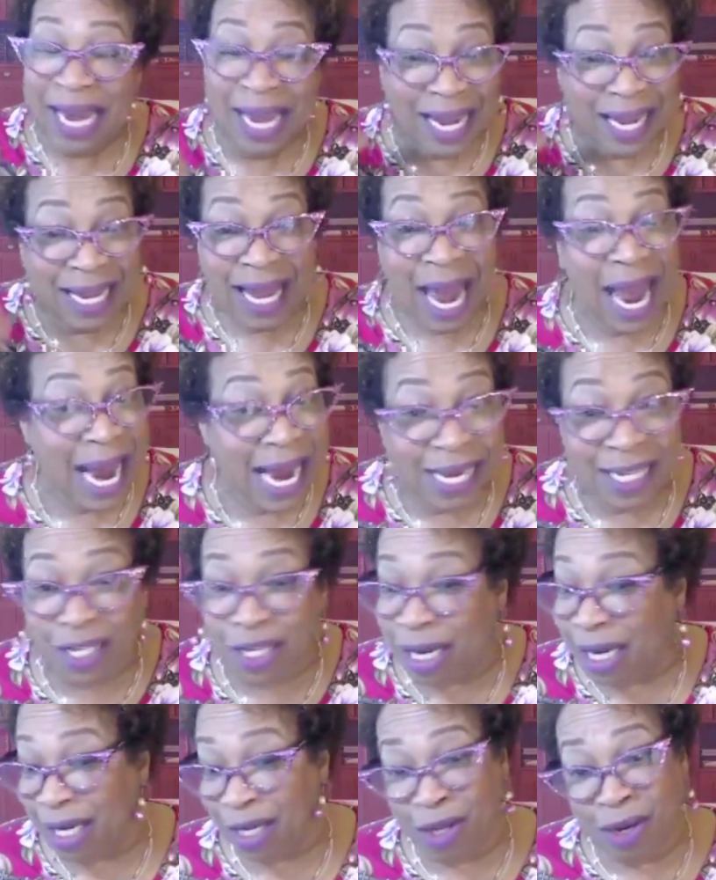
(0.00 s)

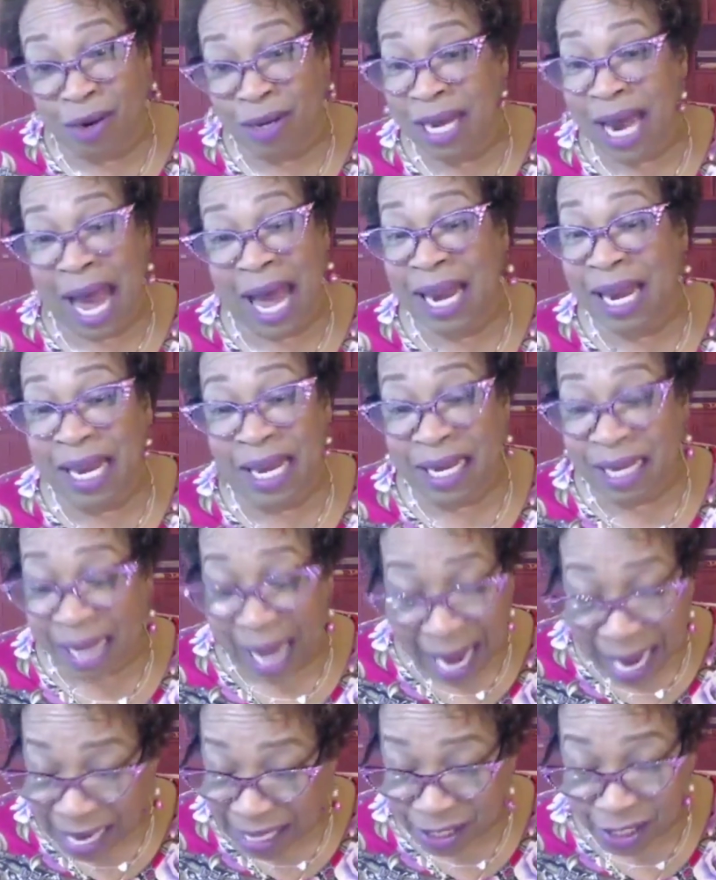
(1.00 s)
engaging. You're not
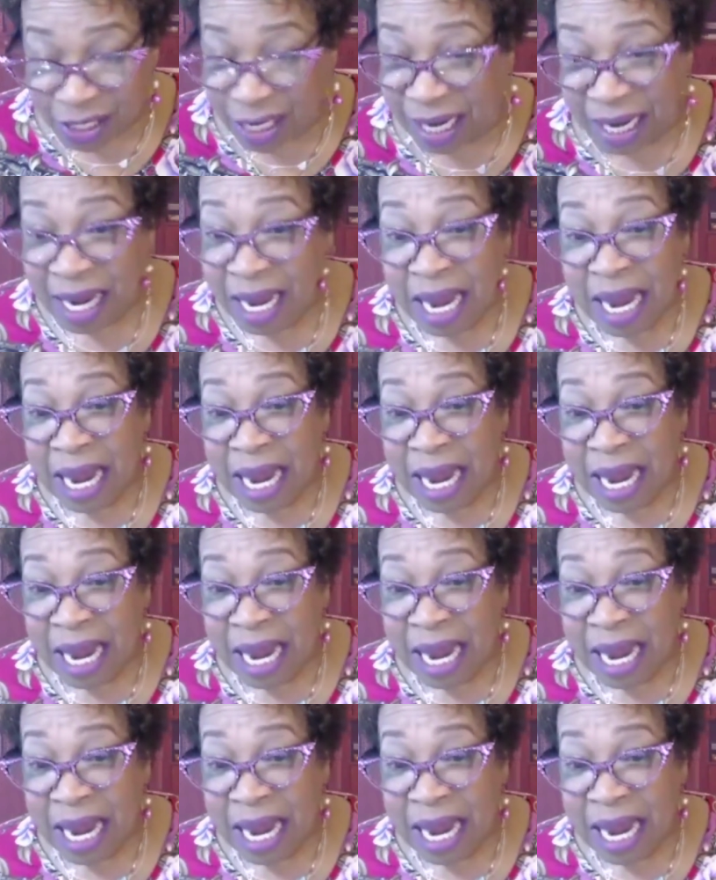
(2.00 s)
engaging.